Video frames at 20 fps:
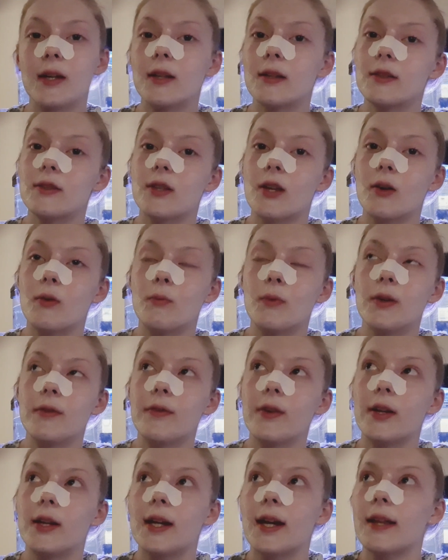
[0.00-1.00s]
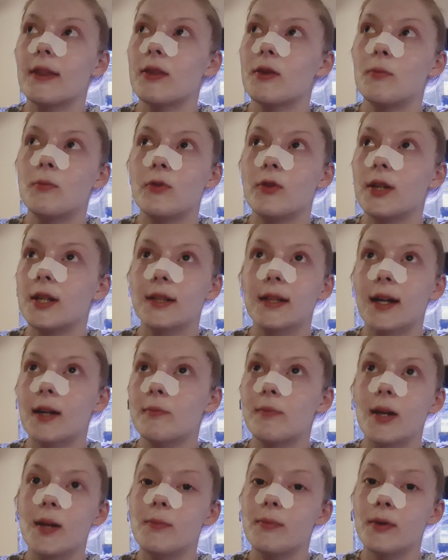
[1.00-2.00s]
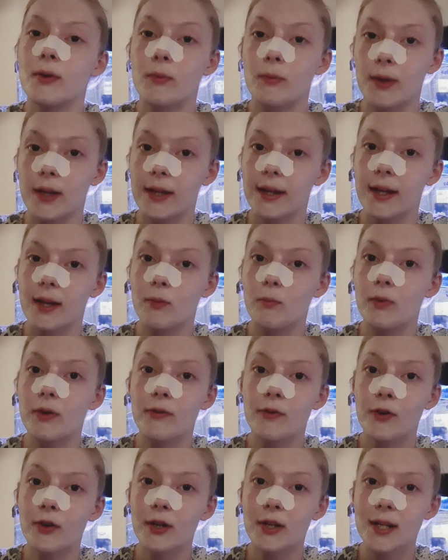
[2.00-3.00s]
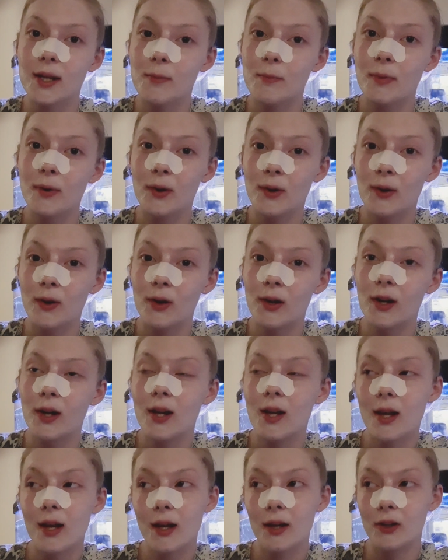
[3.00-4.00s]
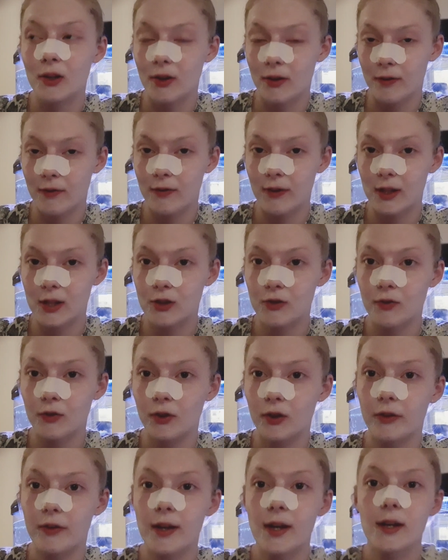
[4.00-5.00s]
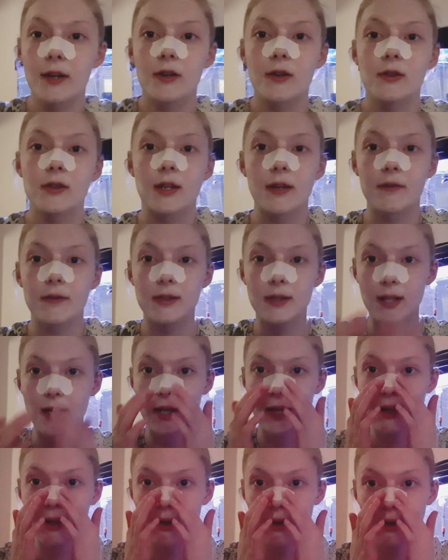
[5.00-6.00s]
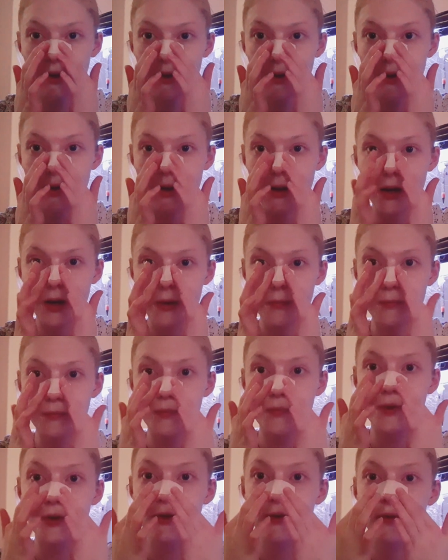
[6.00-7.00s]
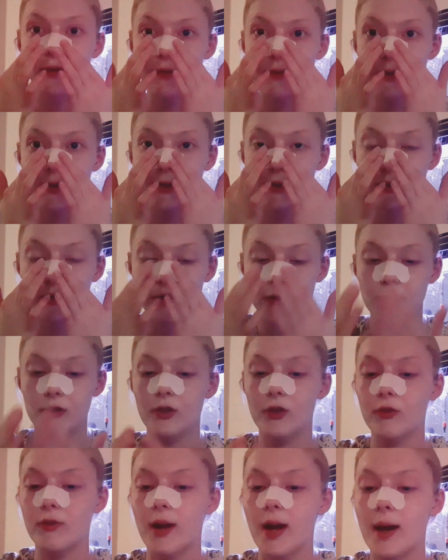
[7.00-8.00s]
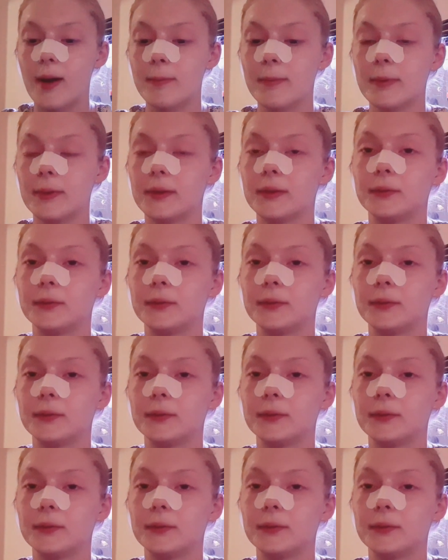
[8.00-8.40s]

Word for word: So we've only had the marine tank maybe a week and we've already bought another fish for it because obviously I moved just the crab